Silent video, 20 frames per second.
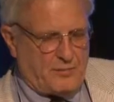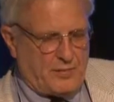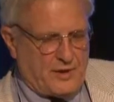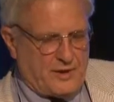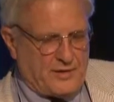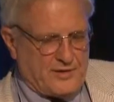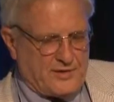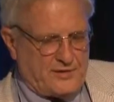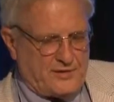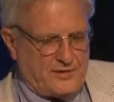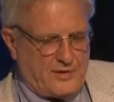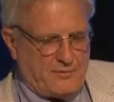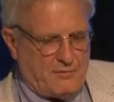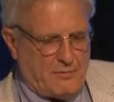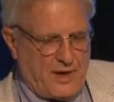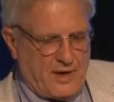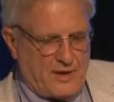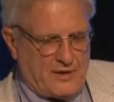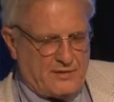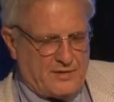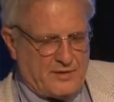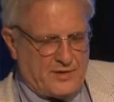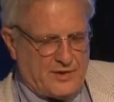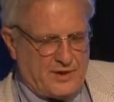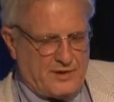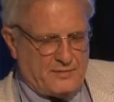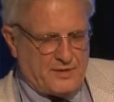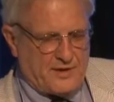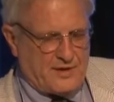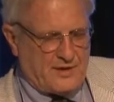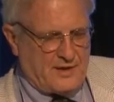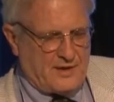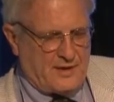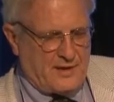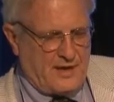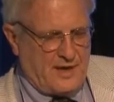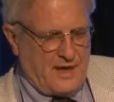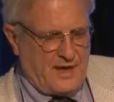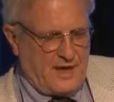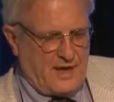peels to microchips
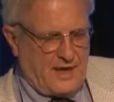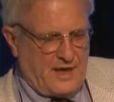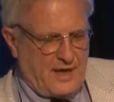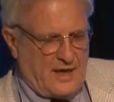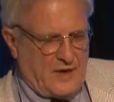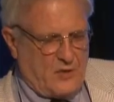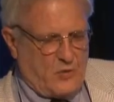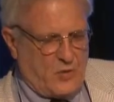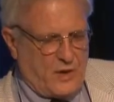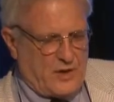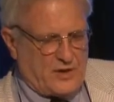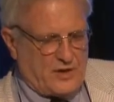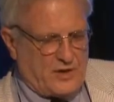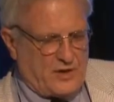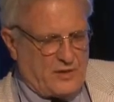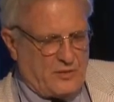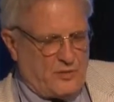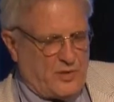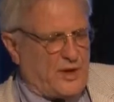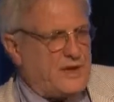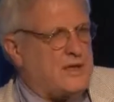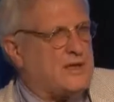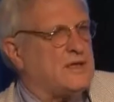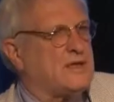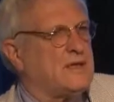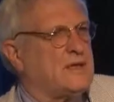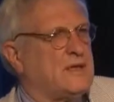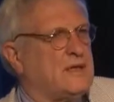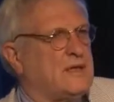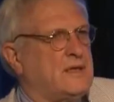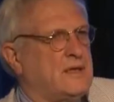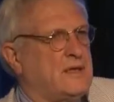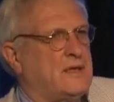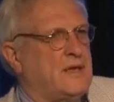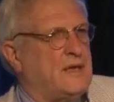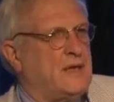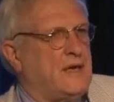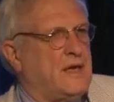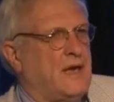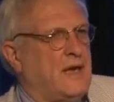in one generation,
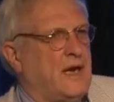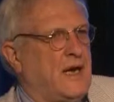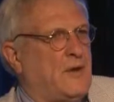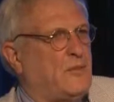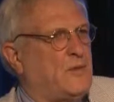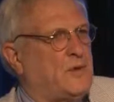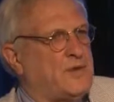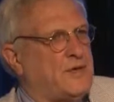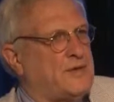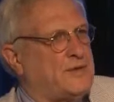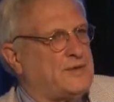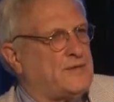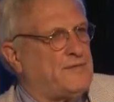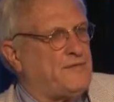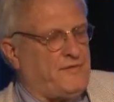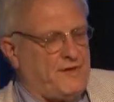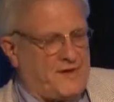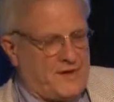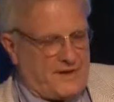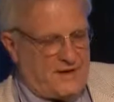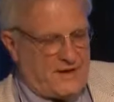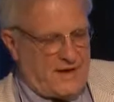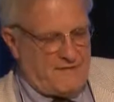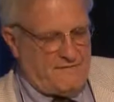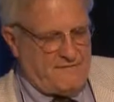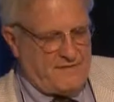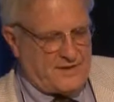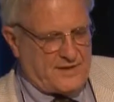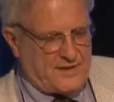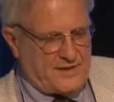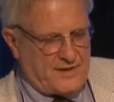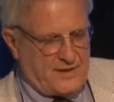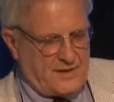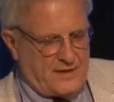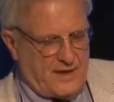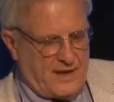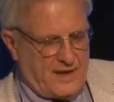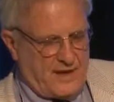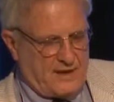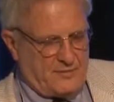and which has defeated every
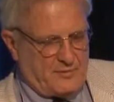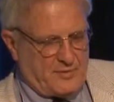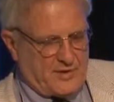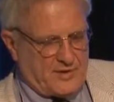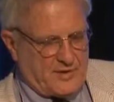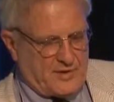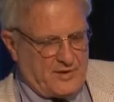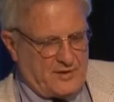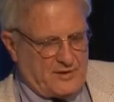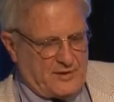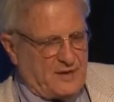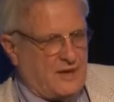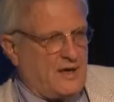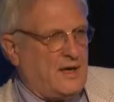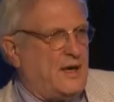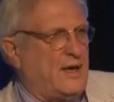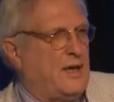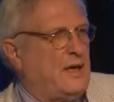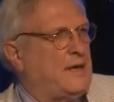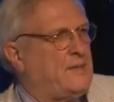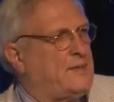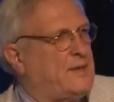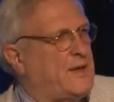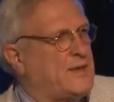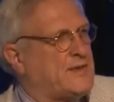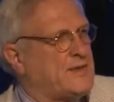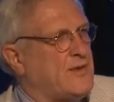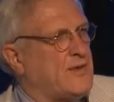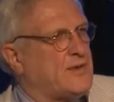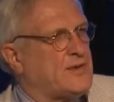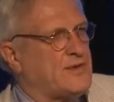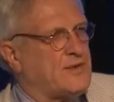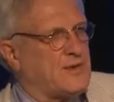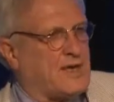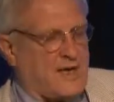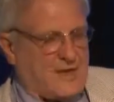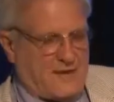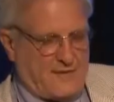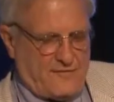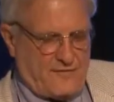single Arab assault, that's also
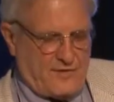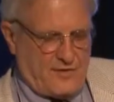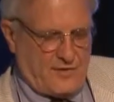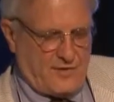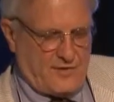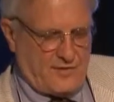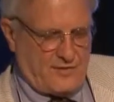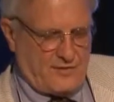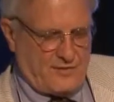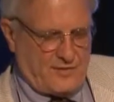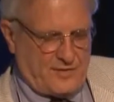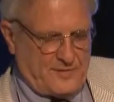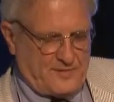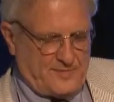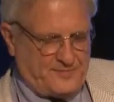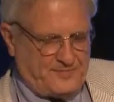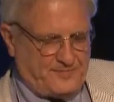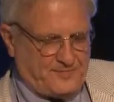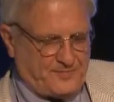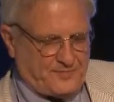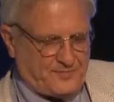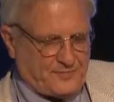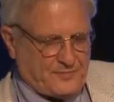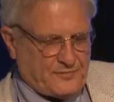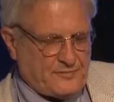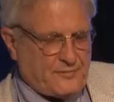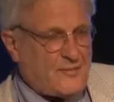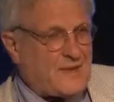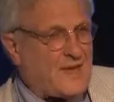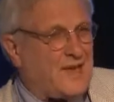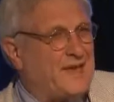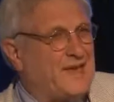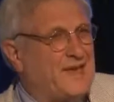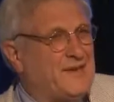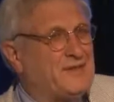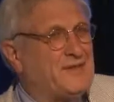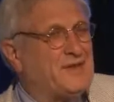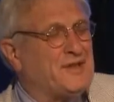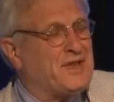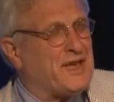kind of good news.
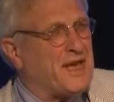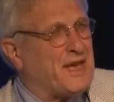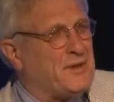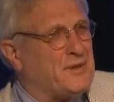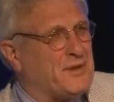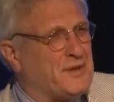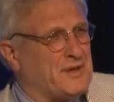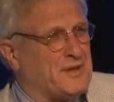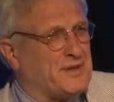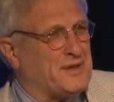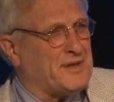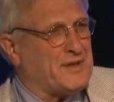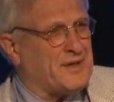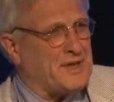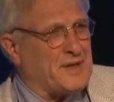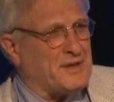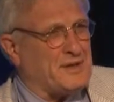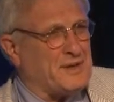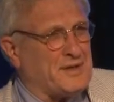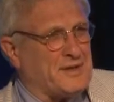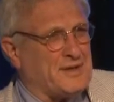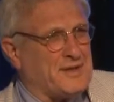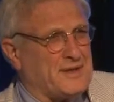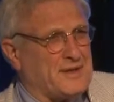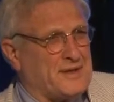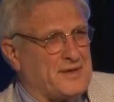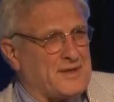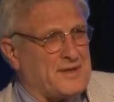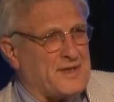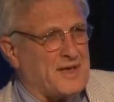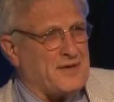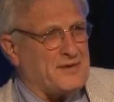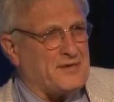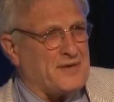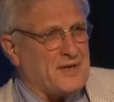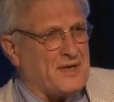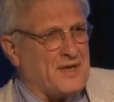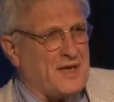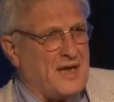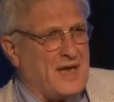Even terror in this
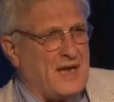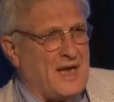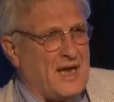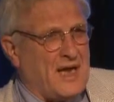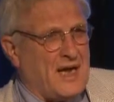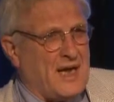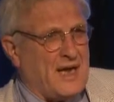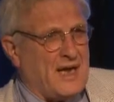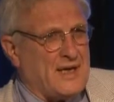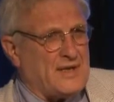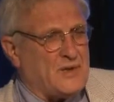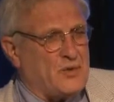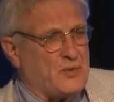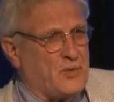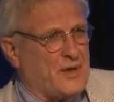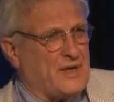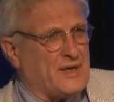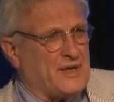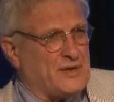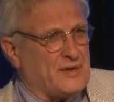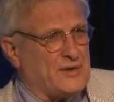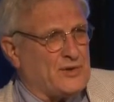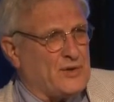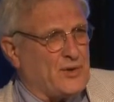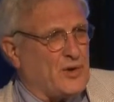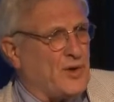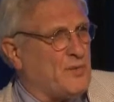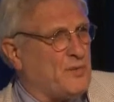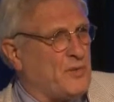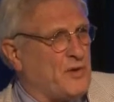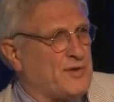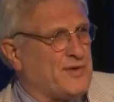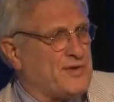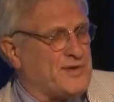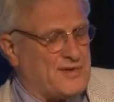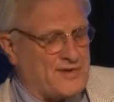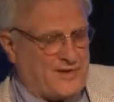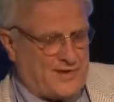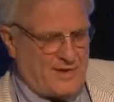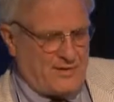country has dwindled to almost
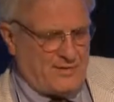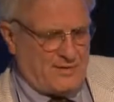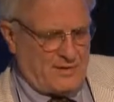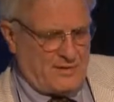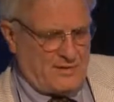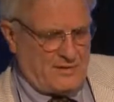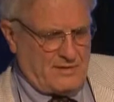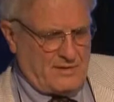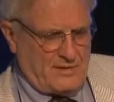zero.